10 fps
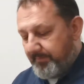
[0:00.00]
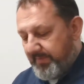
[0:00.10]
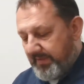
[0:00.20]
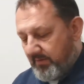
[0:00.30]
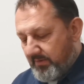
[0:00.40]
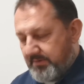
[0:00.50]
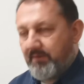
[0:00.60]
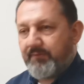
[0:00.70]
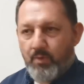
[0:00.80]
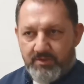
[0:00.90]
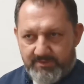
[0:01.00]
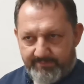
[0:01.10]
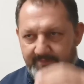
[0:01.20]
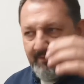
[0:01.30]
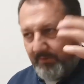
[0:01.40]
because of
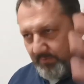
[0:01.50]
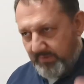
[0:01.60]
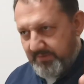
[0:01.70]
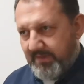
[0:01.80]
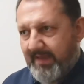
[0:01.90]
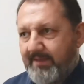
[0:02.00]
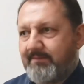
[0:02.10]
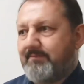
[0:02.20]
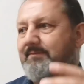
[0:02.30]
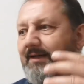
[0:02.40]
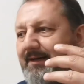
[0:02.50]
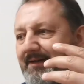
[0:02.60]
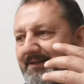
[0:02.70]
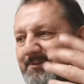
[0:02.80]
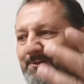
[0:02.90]
course, once again,
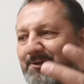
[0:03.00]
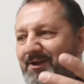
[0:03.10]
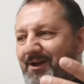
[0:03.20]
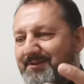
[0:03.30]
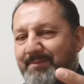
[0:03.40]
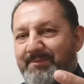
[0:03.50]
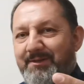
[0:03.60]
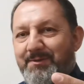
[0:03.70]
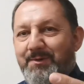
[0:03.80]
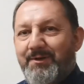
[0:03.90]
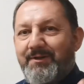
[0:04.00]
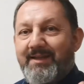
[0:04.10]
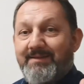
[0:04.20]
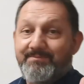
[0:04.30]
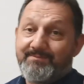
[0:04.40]
so the concept in the world,
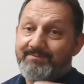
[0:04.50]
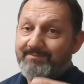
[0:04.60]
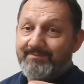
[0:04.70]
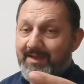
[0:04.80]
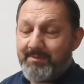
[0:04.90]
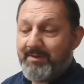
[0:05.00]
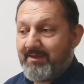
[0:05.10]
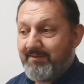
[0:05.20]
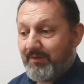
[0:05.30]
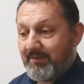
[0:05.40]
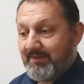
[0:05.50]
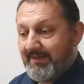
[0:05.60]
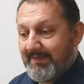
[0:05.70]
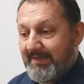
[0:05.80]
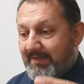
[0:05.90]
and maybe even
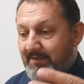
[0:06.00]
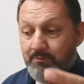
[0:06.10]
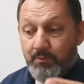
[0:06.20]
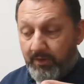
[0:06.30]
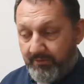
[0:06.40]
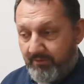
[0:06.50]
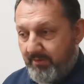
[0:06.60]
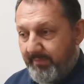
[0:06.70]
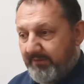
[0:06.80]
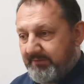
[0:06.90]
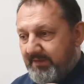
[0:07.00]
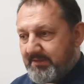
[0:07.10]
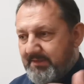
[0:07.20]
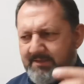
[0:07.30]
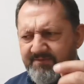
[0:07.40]
you wonder about
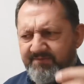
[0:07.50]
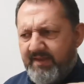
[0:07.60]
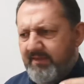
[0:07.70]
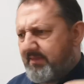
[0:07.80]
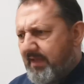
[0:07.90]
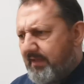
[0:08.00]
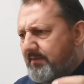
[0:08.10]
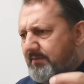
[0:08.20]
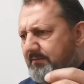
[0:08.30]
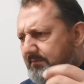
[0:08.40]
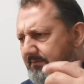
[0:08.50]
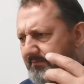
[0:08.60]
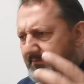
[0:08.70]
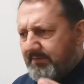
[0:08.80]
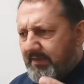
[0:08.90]
this, is faith then
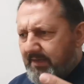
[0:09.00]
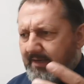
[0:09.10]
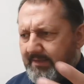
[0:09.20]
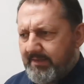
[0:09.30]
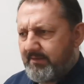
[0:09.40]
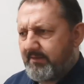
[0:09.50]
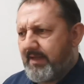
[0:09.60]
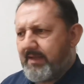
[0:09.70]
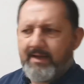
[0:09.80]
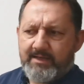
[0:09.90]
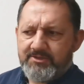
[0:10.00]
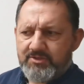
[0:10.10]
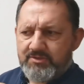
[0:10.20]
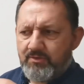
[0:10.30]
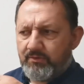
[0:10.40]
the idea that I
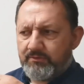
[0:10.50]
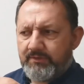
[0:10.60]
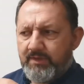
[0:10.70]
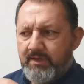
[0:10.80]
just don't